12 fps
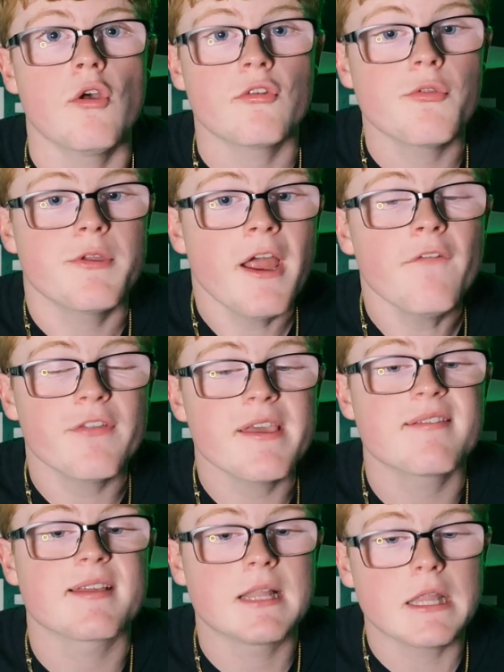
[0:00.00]
So there
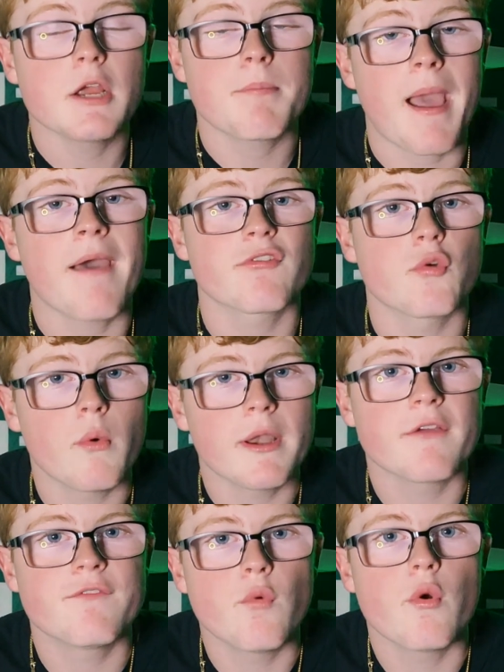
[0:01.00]
definitely is a clear path to
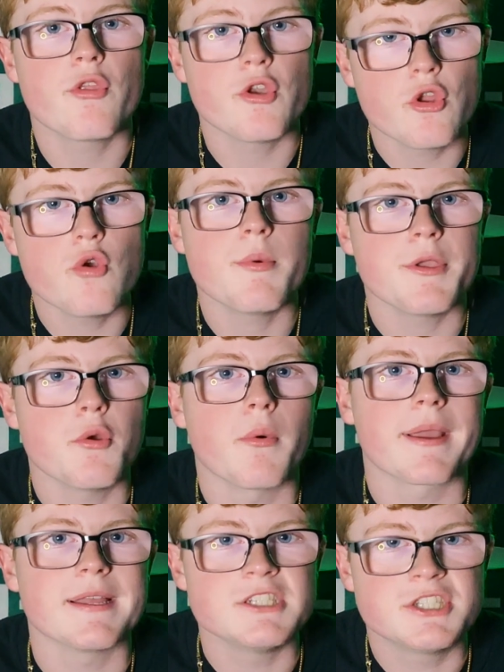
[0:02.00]
winning for the New
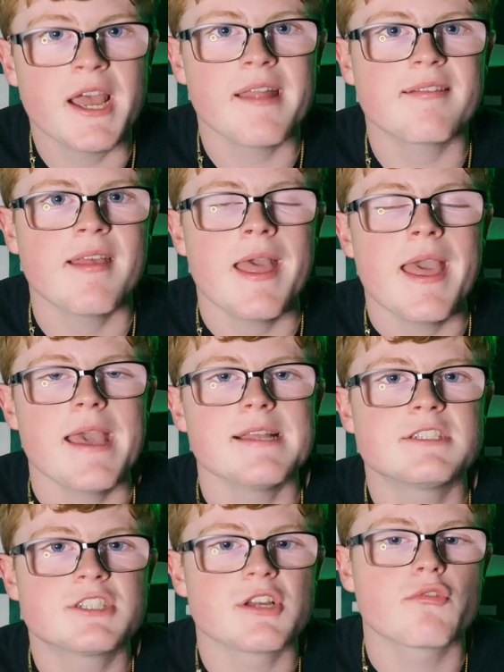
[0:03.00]
York Jets.
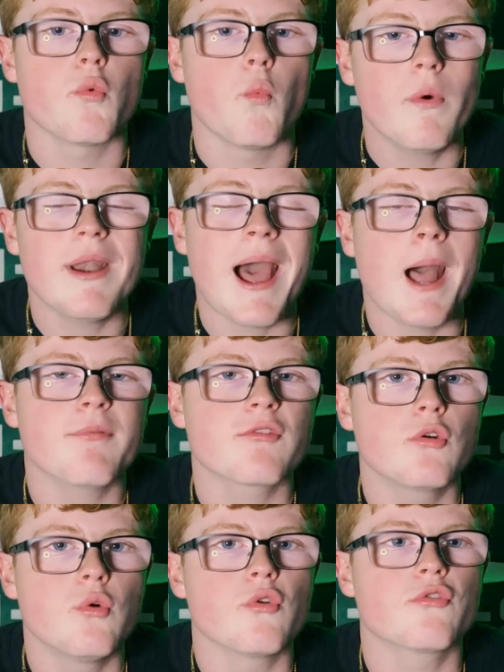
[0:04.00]
It's just what
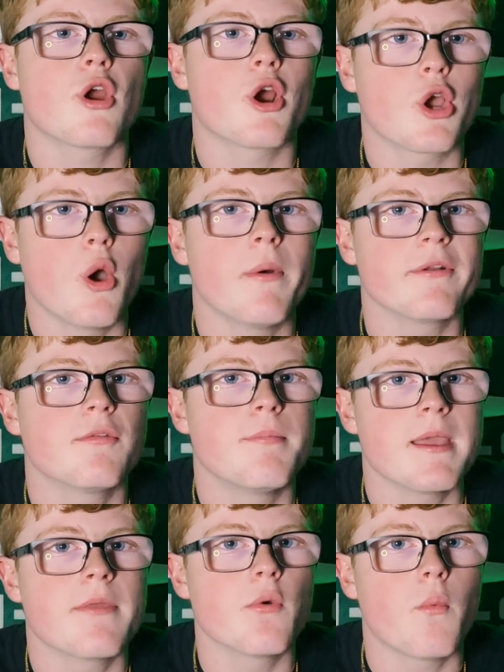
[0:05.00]
obstacles are going to
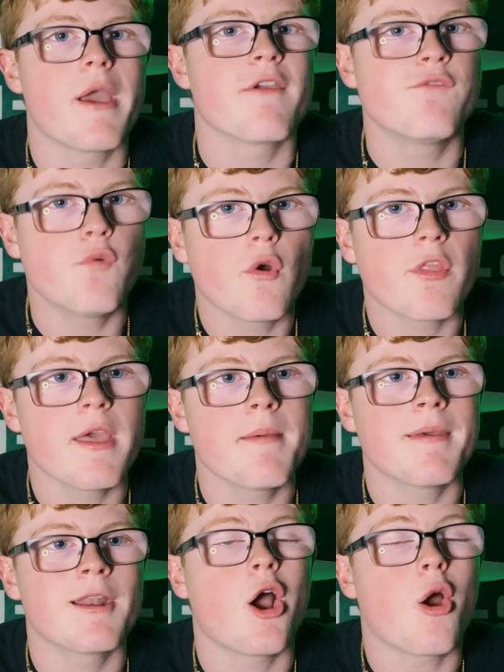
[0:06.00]
be in the way for
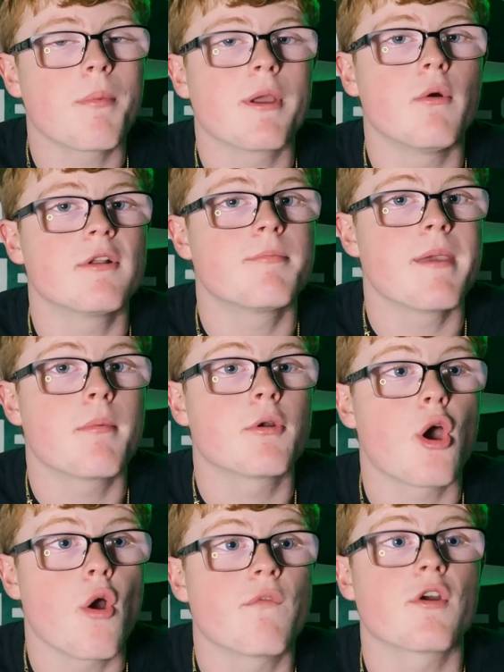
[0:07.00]
them, and are we going to be able
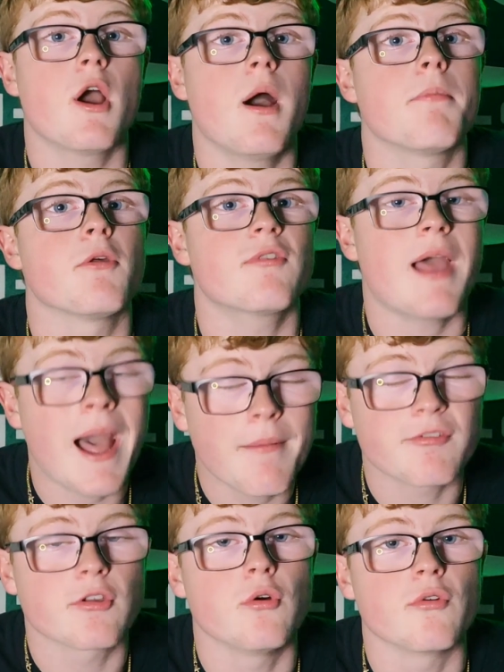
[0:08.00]
to overcome those
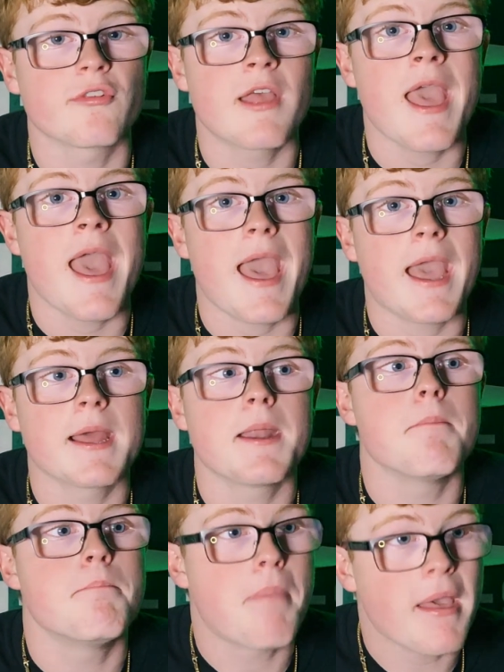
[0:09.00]
obstacles?
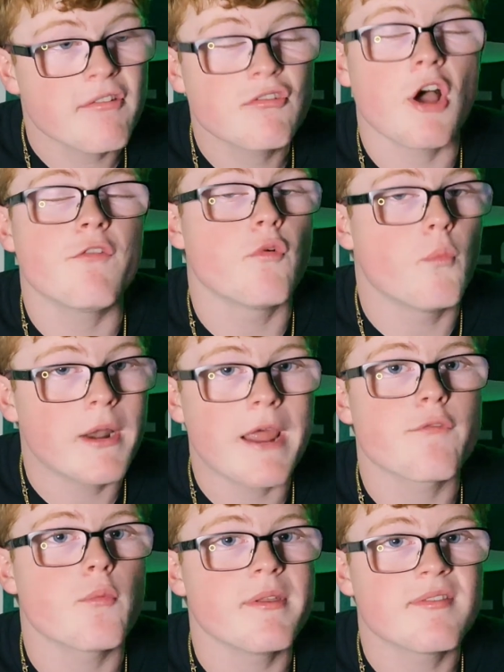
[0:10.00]
And based off of
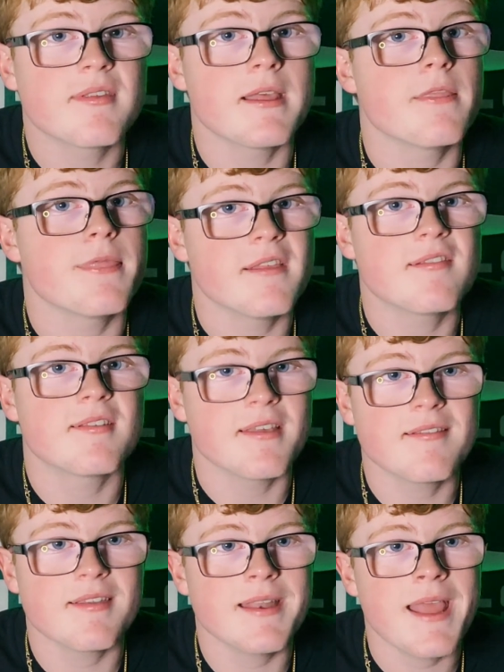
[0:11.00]
whatever we've seen this
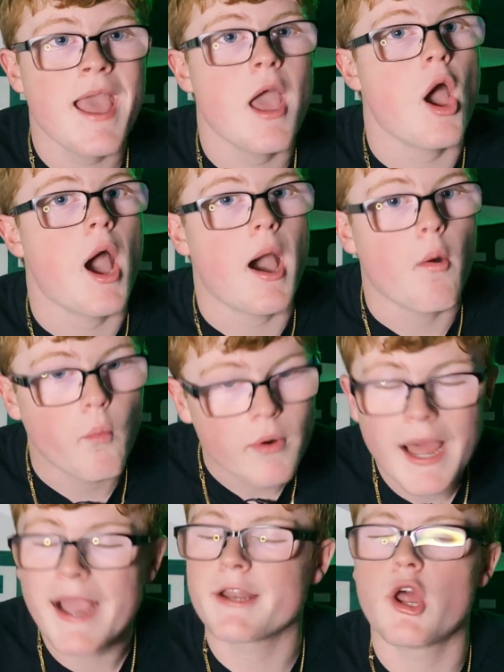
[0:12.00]
season, we're
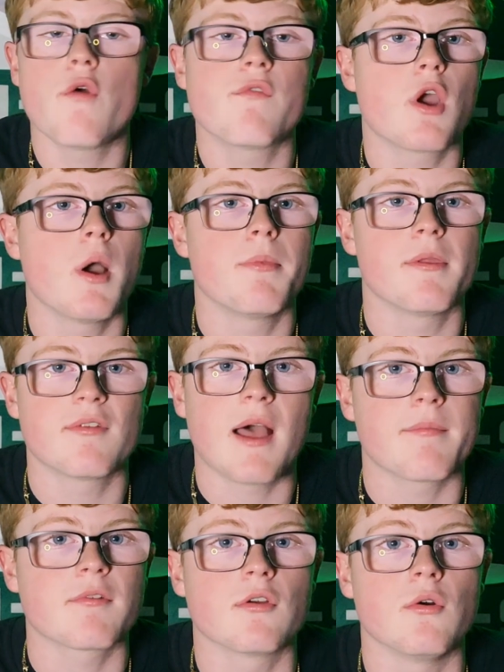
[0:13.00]
not going to overcome those
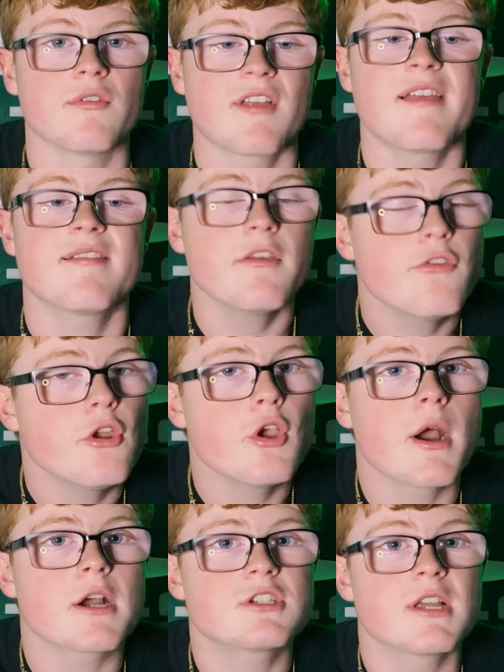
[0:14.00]
obstacles. I see the New
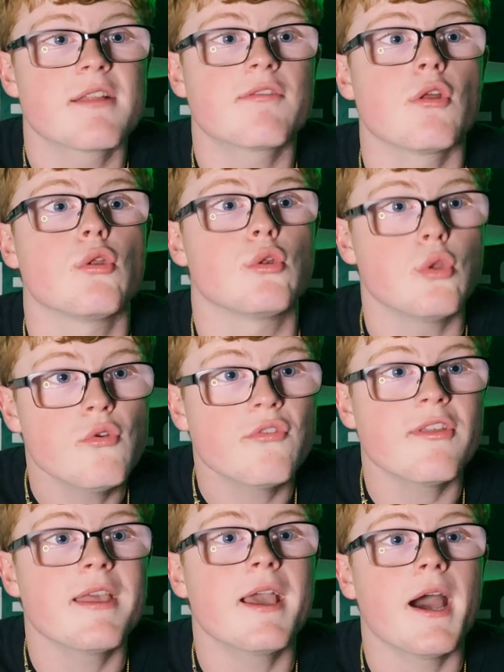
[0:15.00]
York Jets
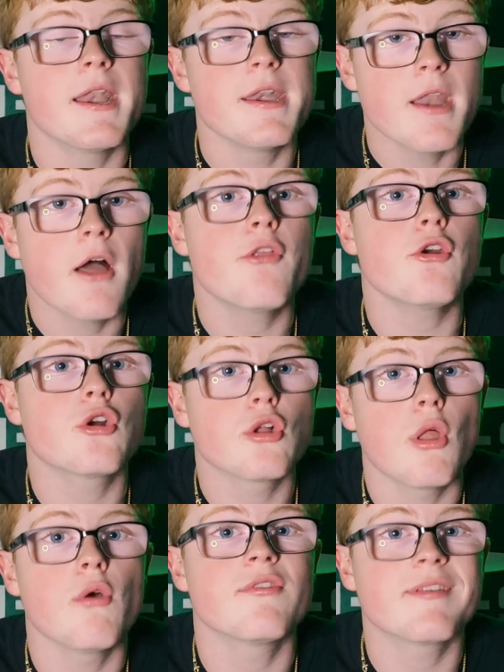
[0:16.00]
losing another
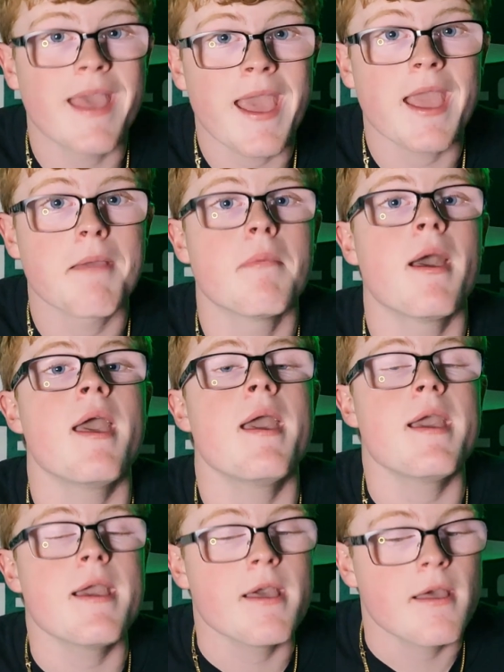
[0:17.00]
close game,
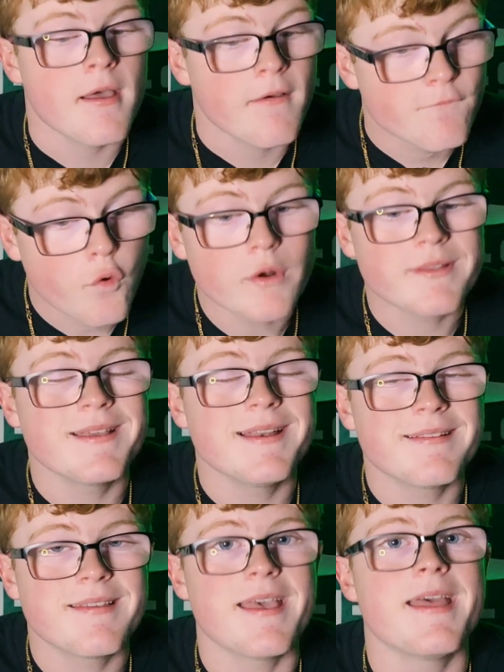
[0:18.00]

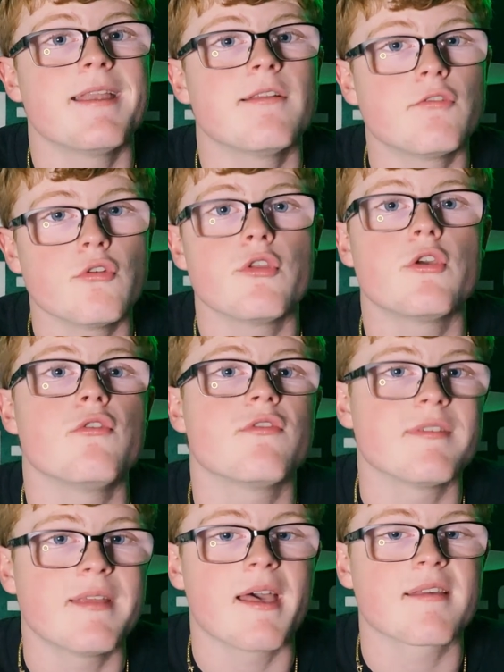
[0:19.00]
14-10 to the
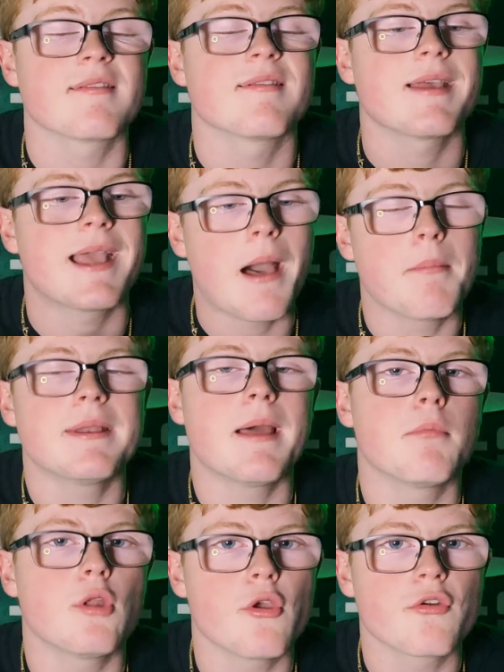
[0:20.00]
Houston Texans. Comment
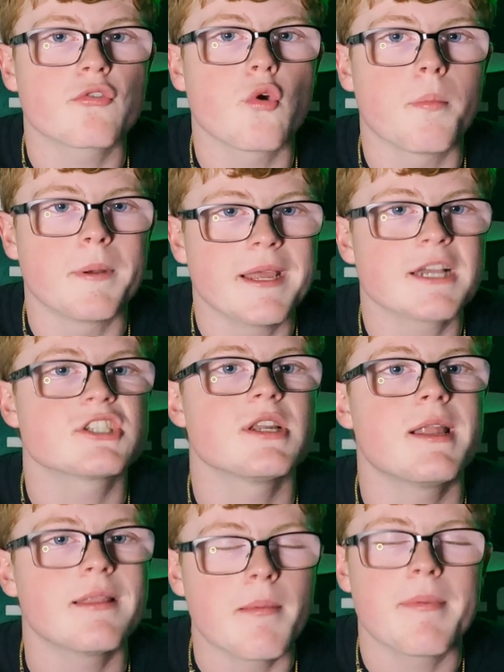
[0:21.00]
down below your score
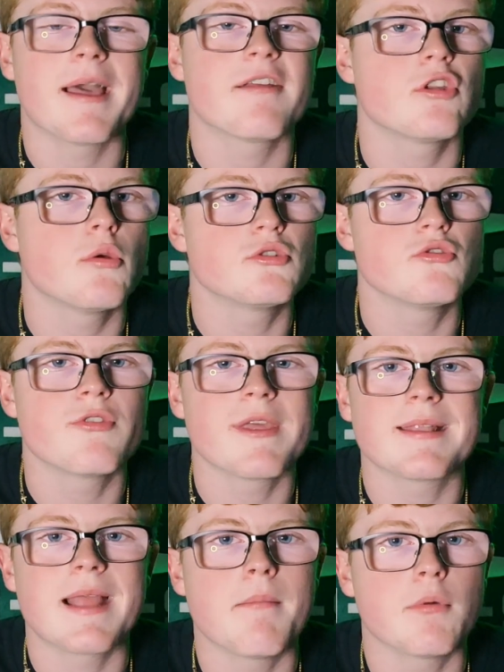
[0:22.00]
prediction. Let me guys know what you
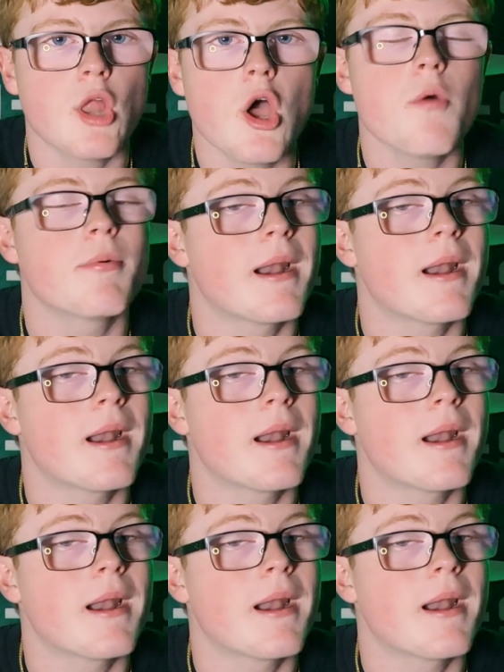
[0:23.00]
think down below.